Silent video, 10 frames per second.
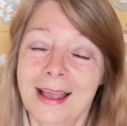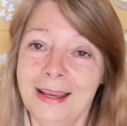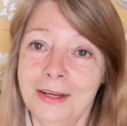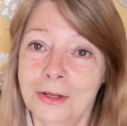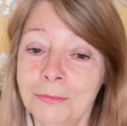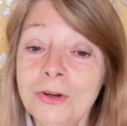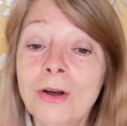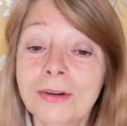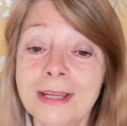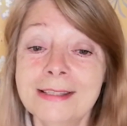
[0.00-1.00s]
You know,
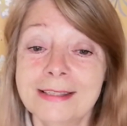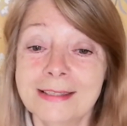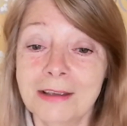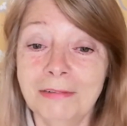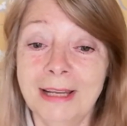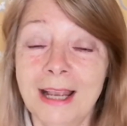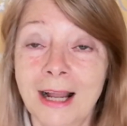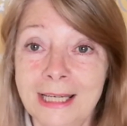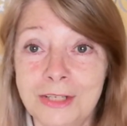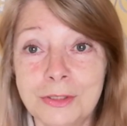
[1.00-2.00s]
not necessarily I
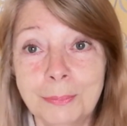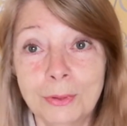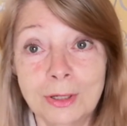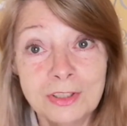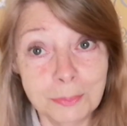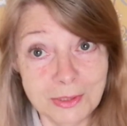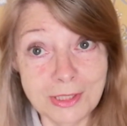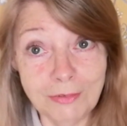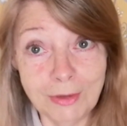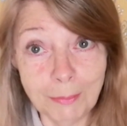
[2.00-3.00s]
need to put a
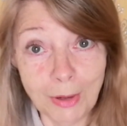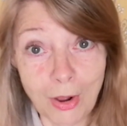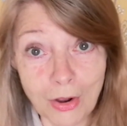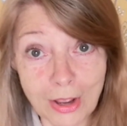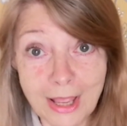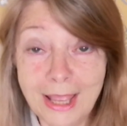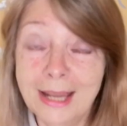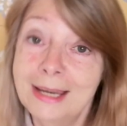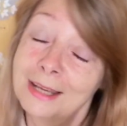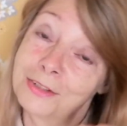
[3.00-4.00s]
specific block
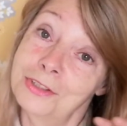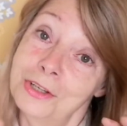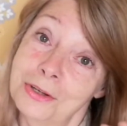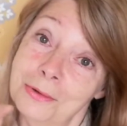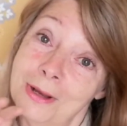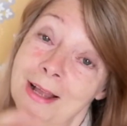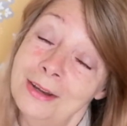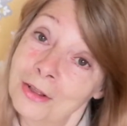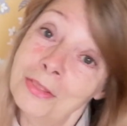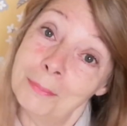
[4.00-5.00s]
next to
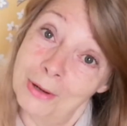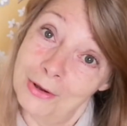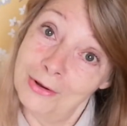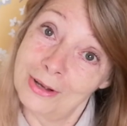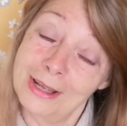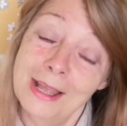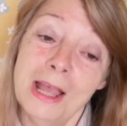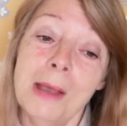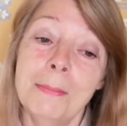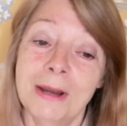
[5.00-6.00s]
another block,
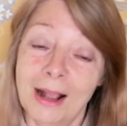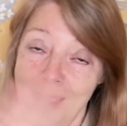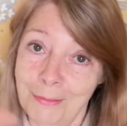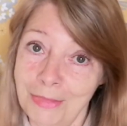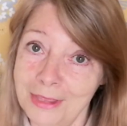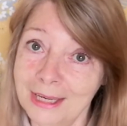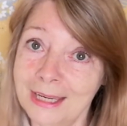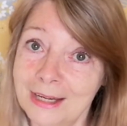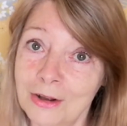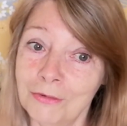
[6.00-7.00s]
but I am
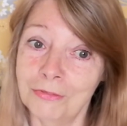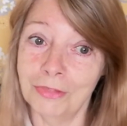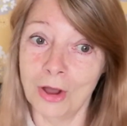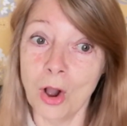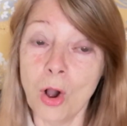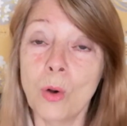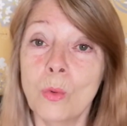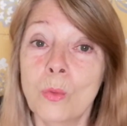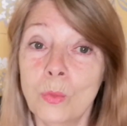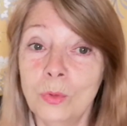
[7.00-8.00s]
thinking of the
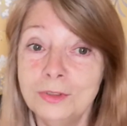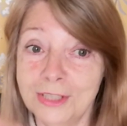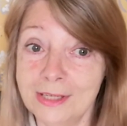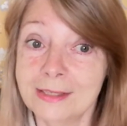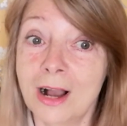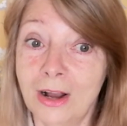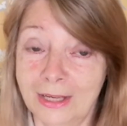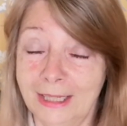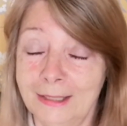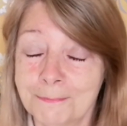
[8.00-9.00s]
whole
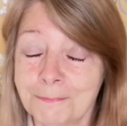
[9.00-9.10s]
design.